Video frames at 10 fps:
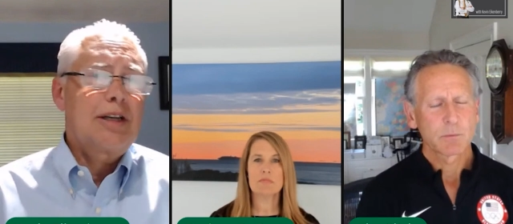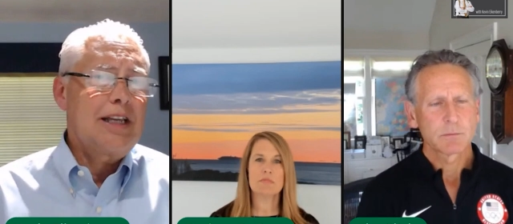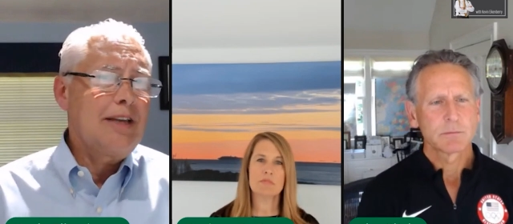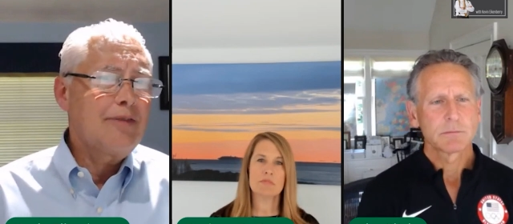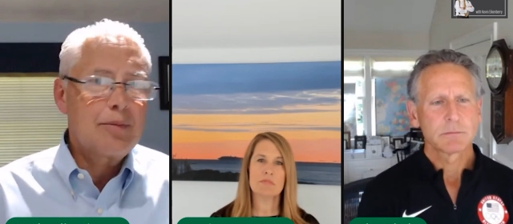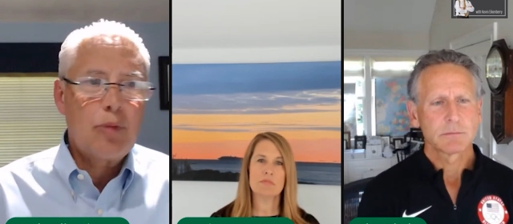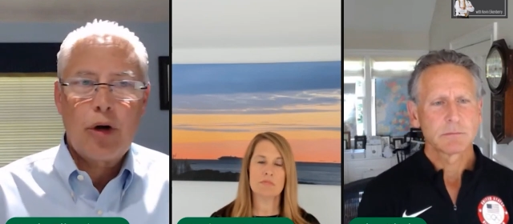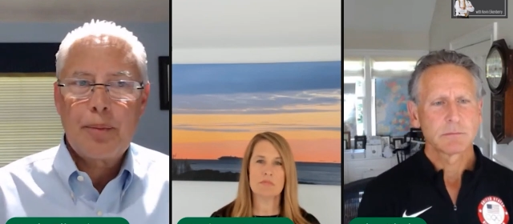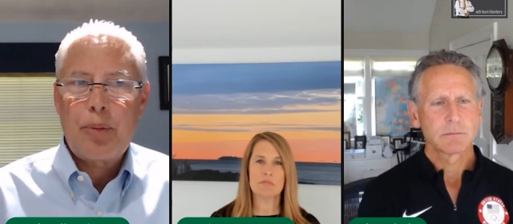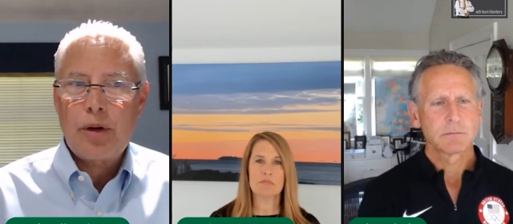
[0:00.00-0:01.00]
Speaker 1: even
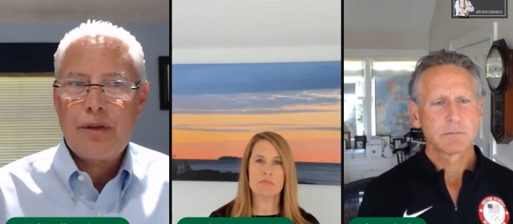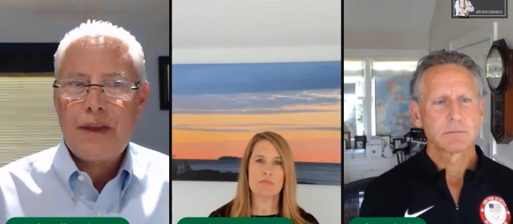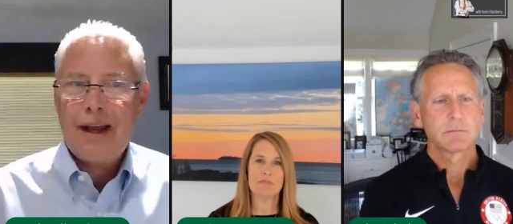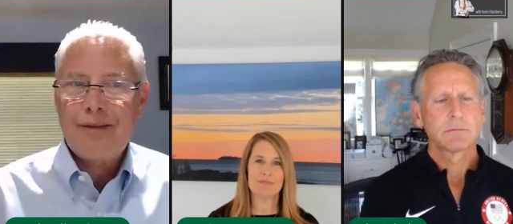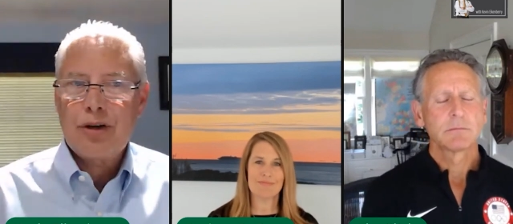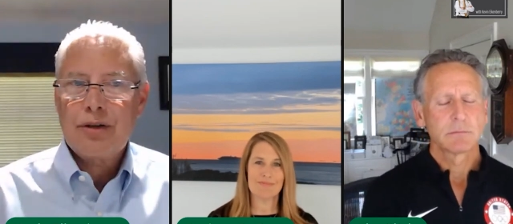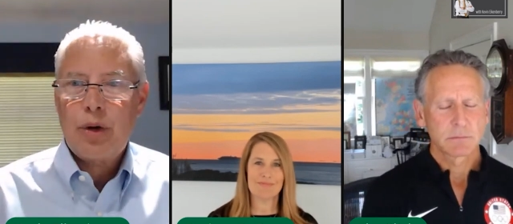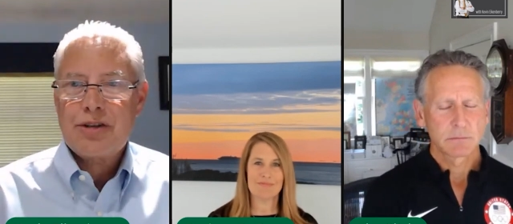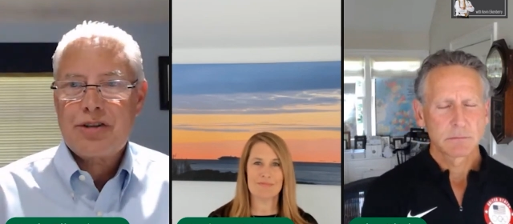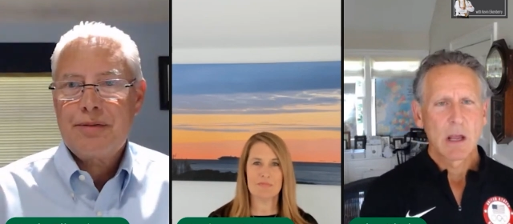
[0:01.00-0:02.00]
more important than ever?
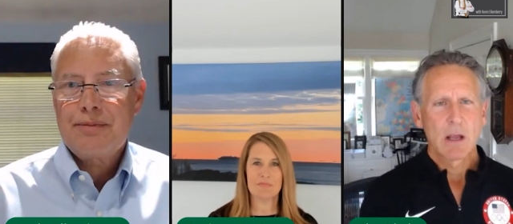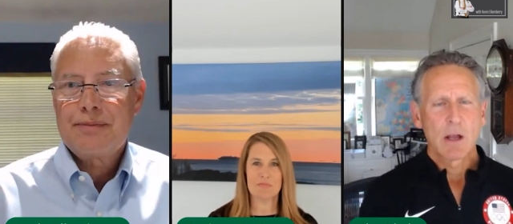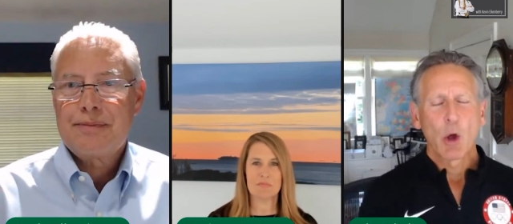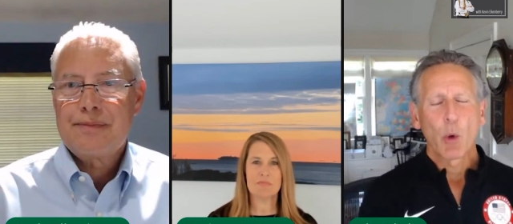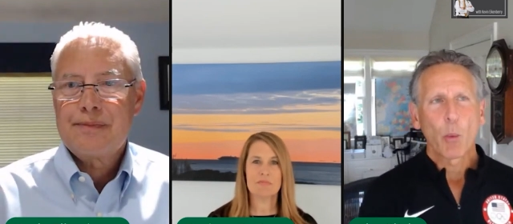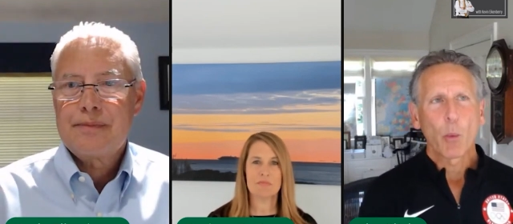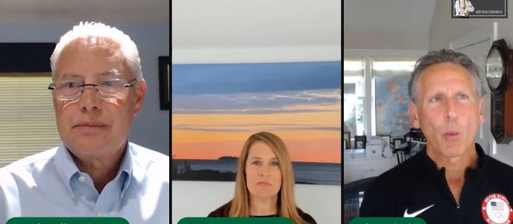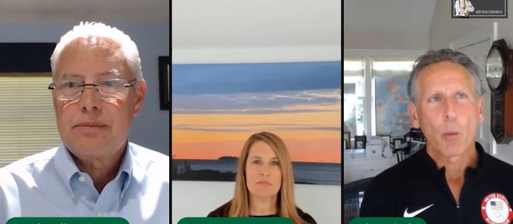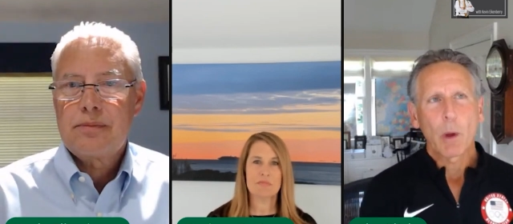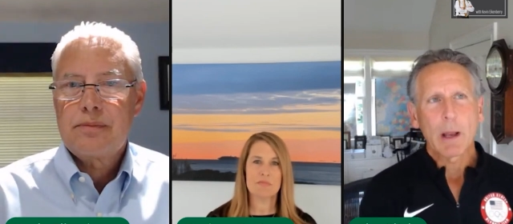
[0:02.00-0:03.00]
Question.
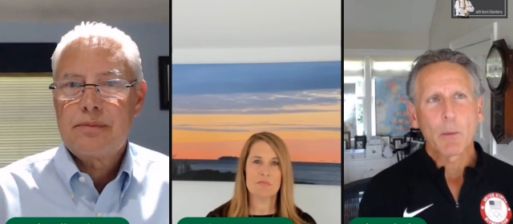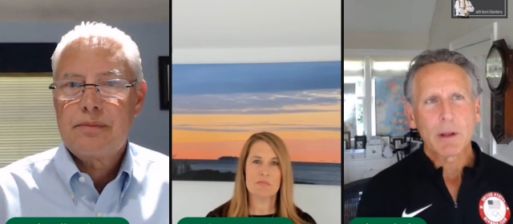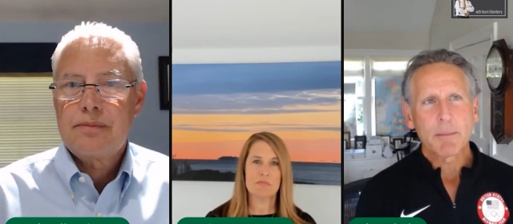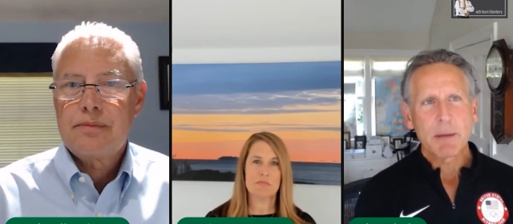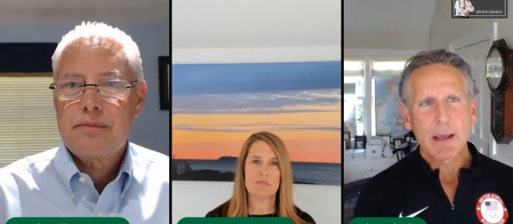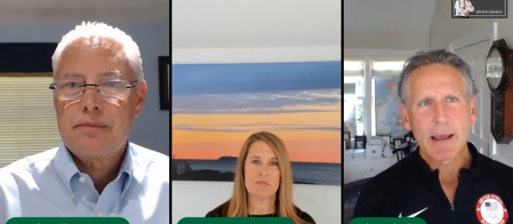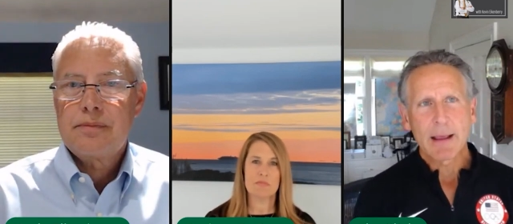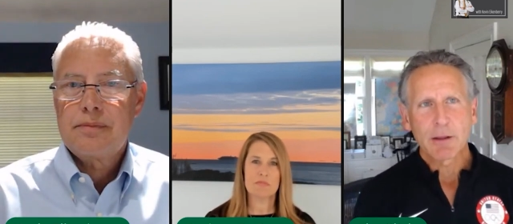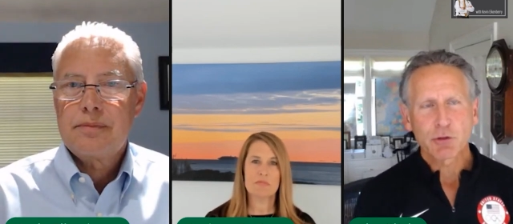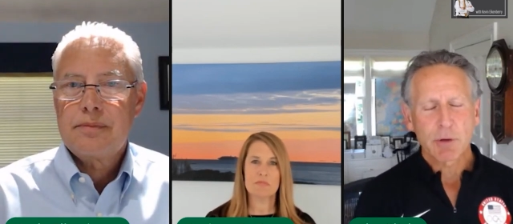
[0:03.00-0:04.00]
Speaker 2: Well, well, let
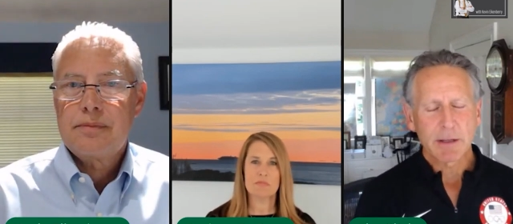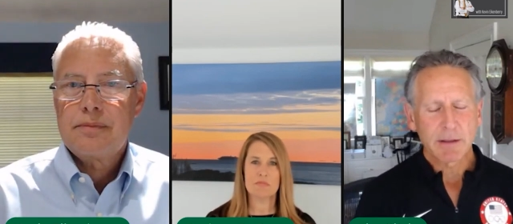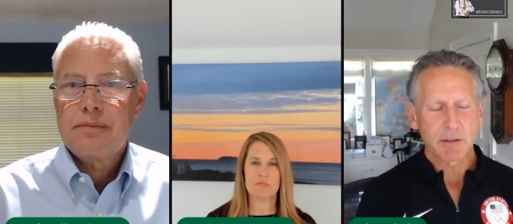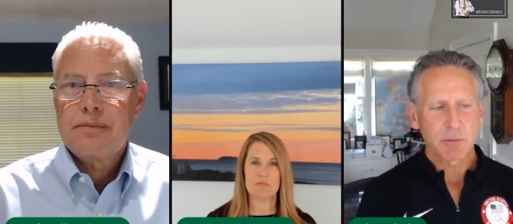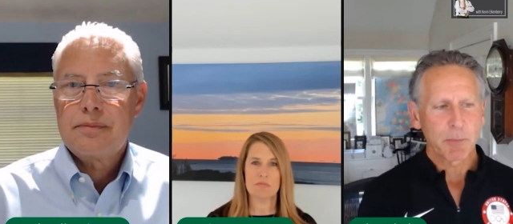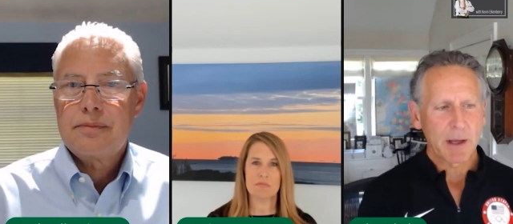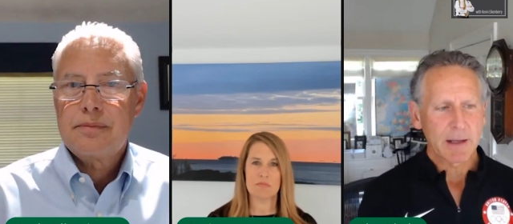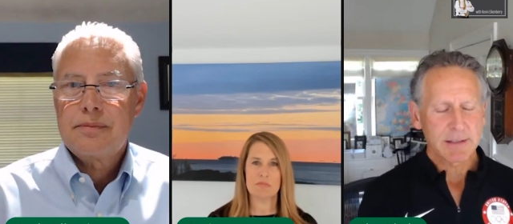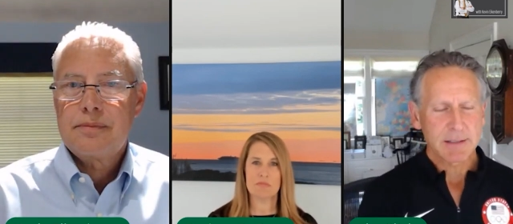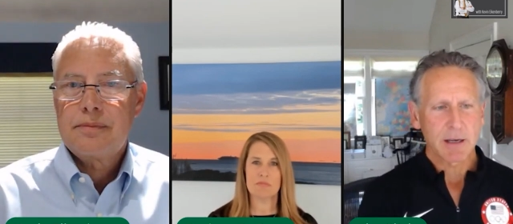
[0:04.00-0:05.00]
me illustrate this
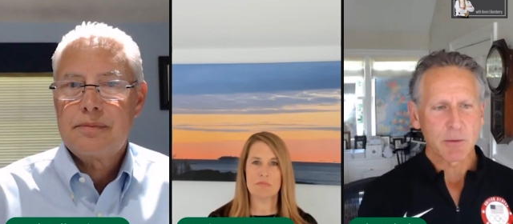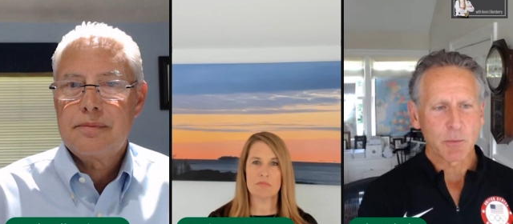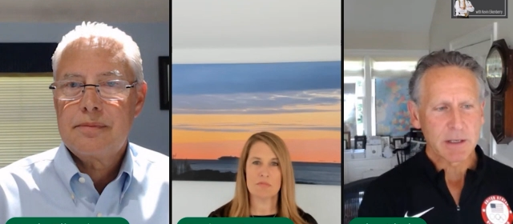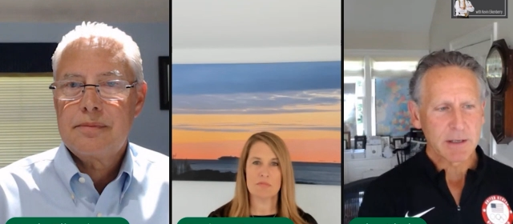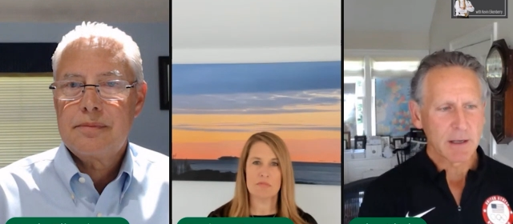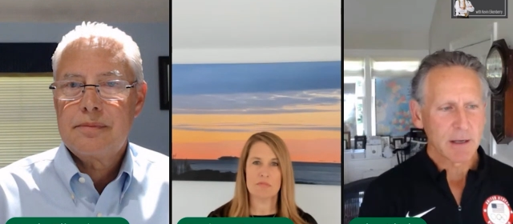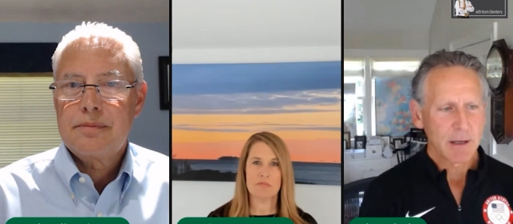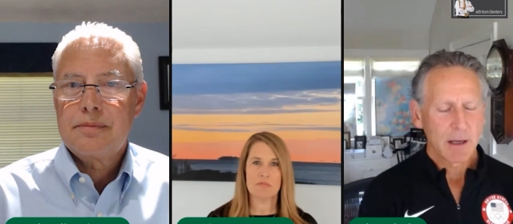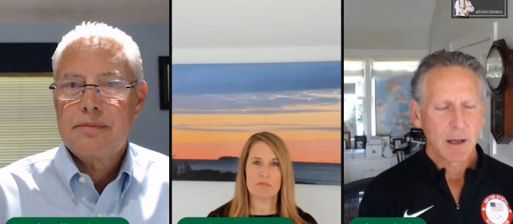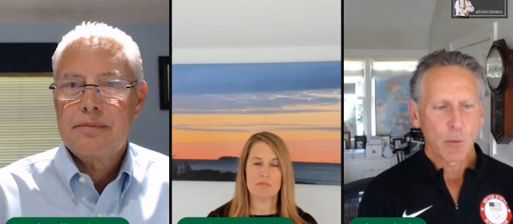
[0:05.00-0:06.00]
by a study we did.
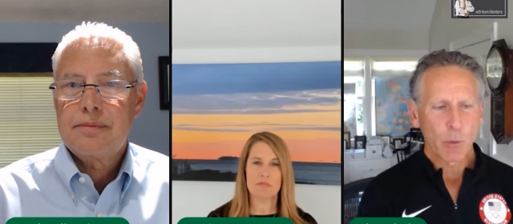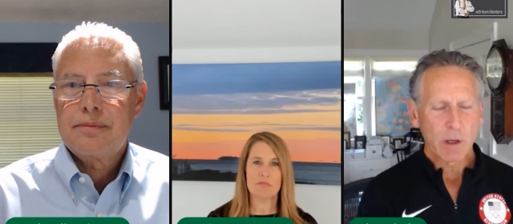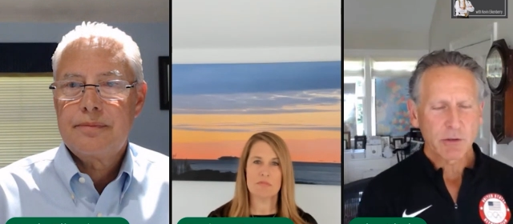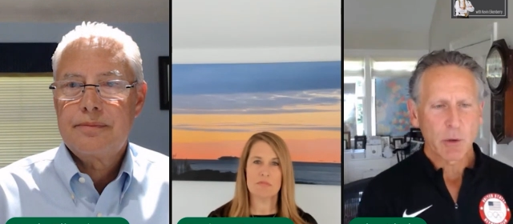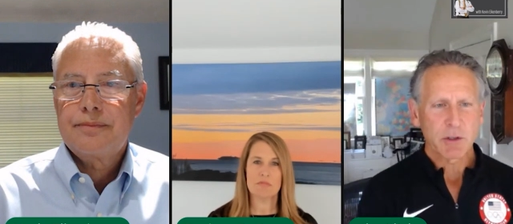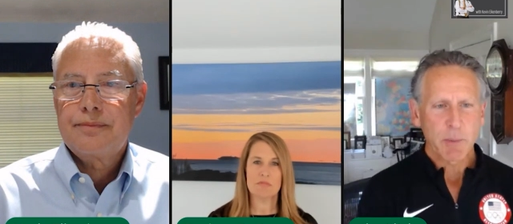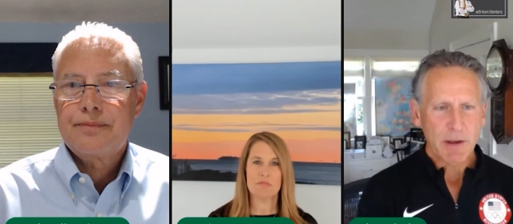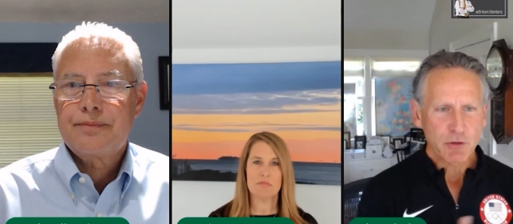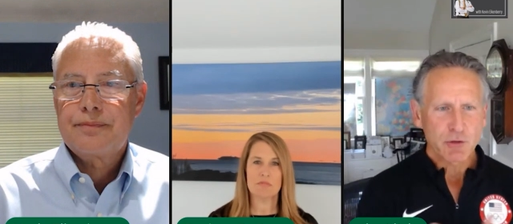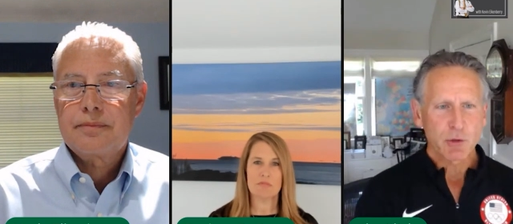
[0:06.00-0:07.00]
We so at
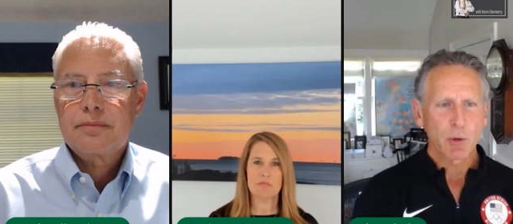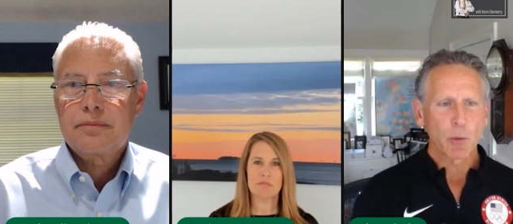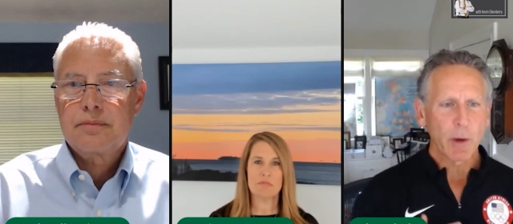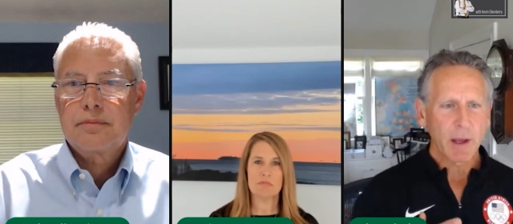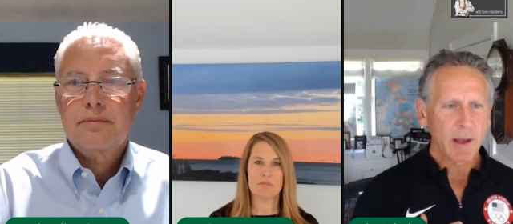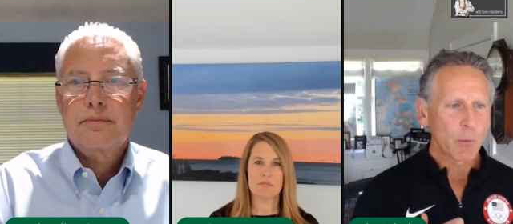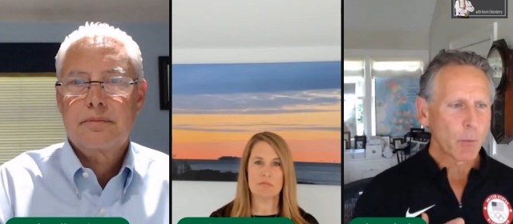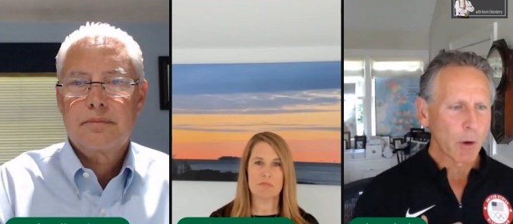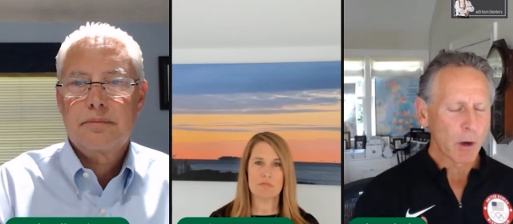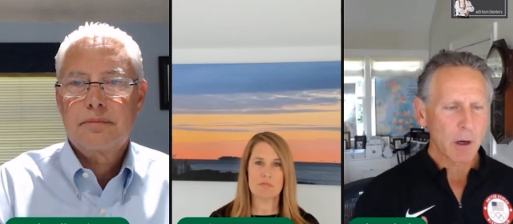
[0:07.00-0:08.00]
Spencer Stuart,
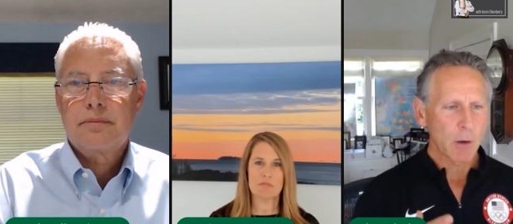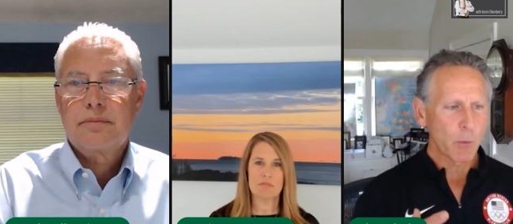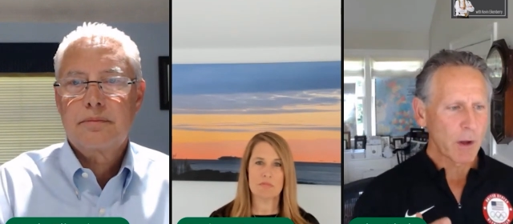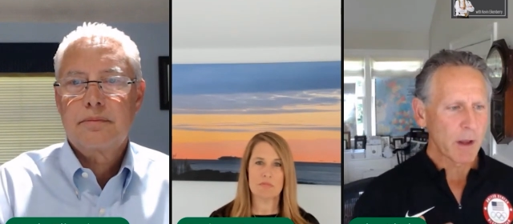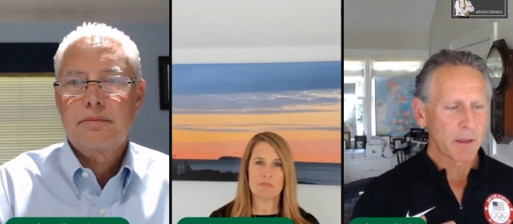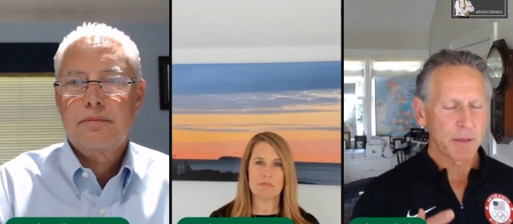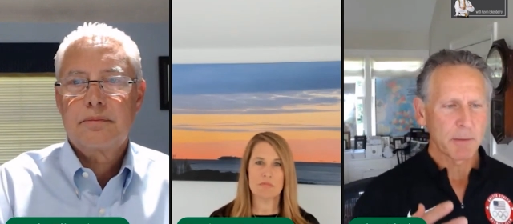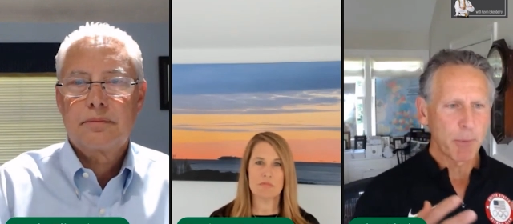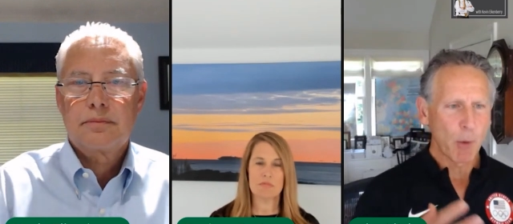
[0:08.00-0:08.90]
we work with